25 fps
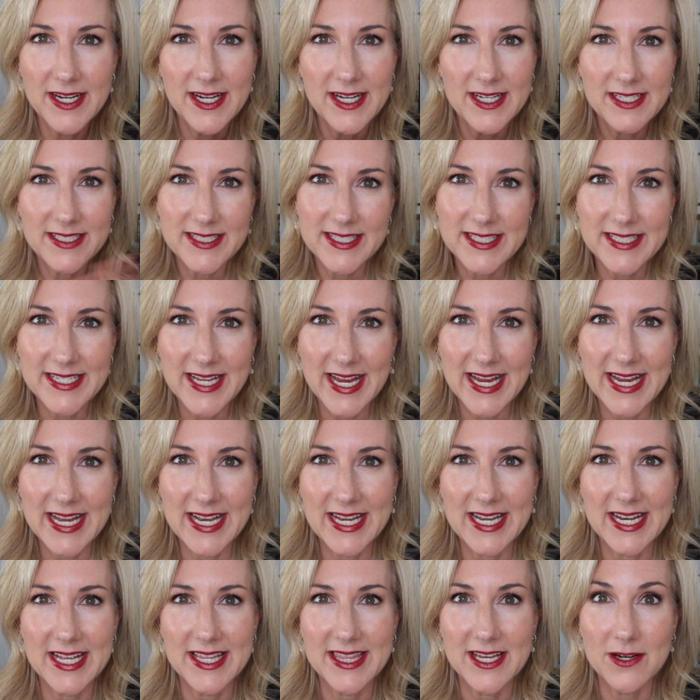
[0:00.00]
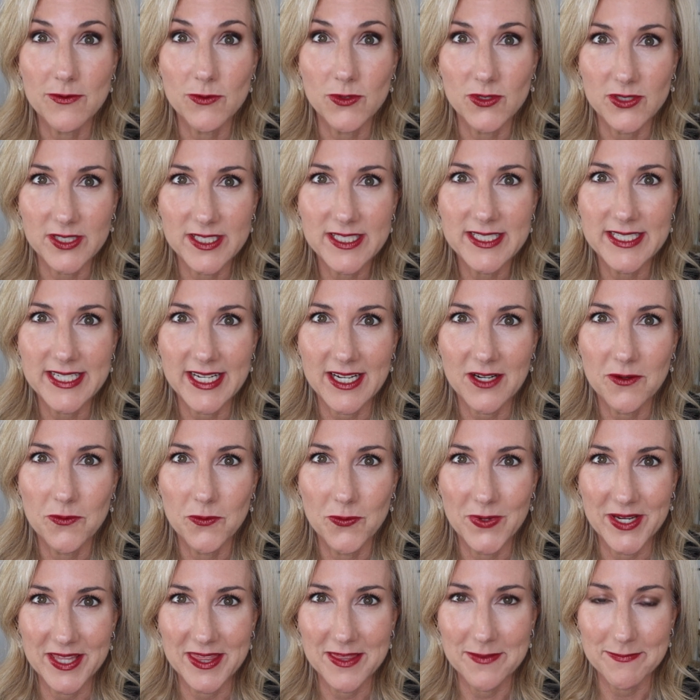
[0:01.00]
stain that will stick
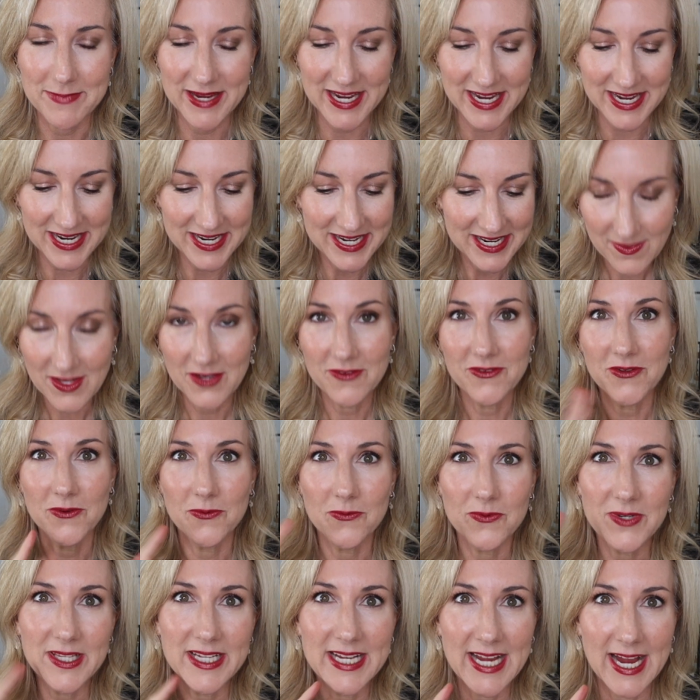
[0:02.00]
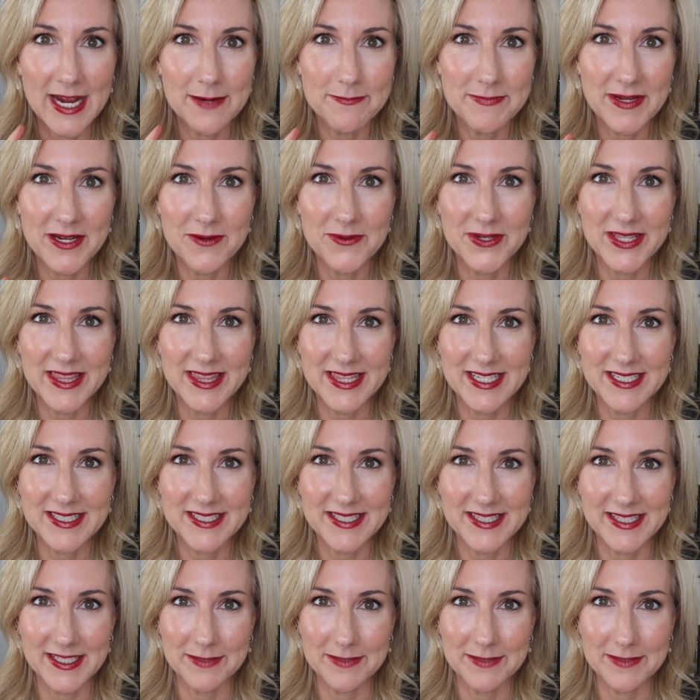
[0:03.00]
with me. So really happy with this